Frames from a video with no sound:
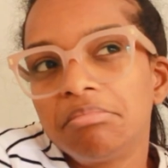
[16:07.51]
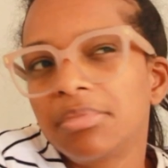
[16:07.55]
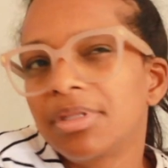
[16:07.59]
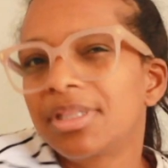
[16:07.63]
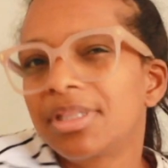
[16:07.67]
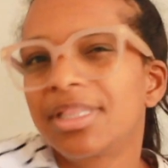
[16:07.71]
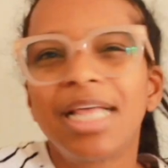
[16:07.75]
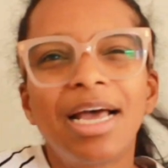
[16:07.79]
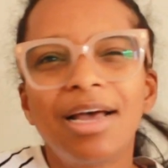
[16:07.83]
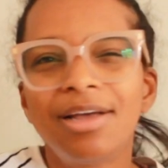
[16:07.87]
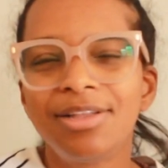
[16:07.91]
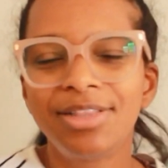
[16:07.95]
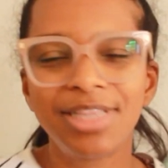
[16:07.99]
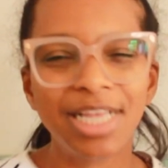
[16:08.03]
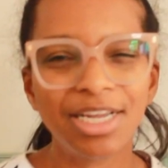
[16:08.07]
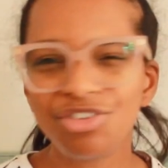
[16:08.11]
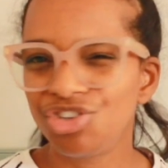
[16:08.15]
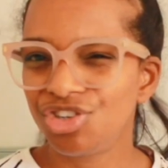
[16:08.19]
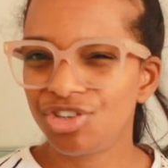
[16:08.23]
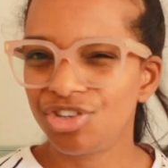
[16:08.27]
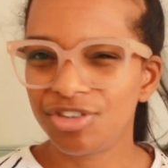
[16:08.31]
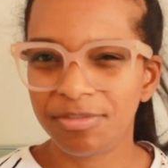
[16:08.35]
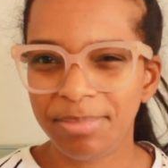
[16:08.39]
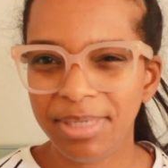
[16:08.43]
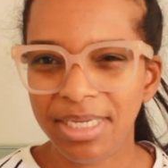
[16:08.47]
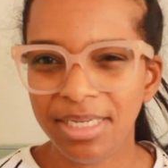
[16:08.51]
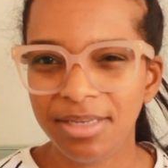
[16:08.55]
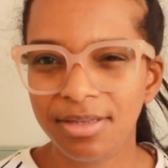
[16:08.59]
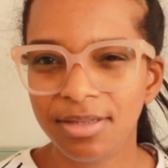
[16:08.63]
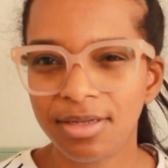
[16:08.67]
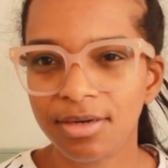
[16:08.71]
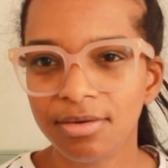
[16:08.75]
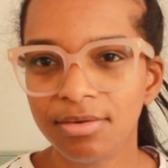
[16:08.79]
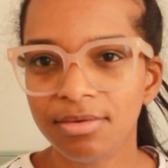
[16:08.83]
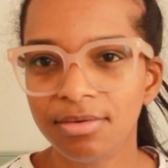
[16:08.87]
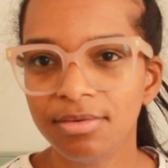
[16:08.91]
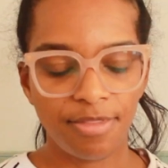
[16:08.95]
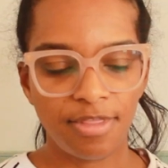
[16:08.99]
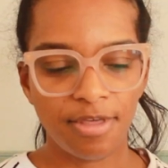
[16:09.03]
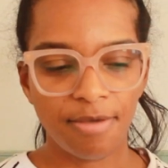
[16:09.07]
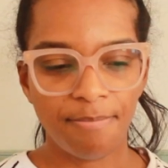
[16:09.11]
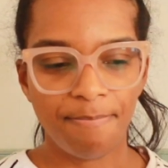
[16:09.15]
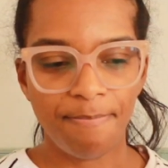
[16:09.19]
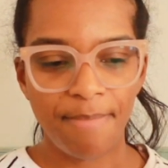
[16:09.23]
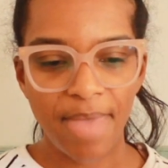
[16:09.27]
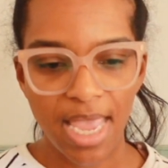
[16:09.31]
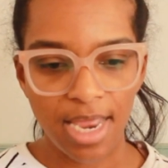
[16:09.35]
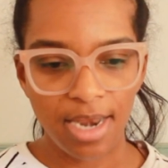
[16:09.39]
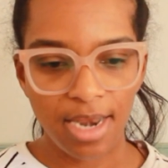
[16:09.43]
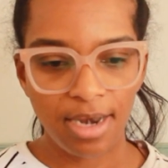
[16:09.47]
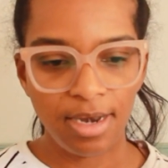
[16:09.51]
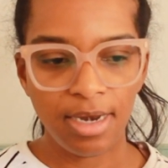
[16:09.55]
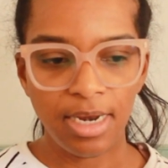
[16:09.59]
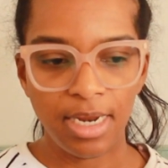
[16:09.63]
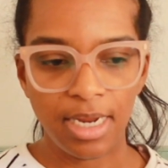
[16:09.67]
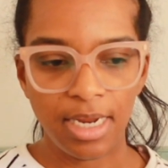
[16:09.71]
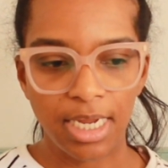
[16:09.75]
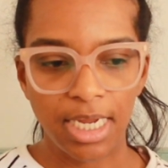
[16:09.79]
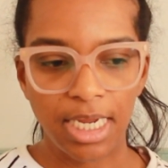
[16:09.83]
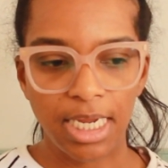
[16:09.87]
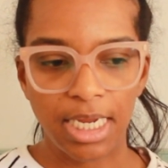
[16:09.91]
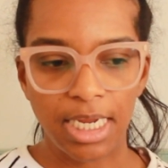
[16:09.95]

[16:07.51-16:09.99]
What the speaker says: That's just me though. The men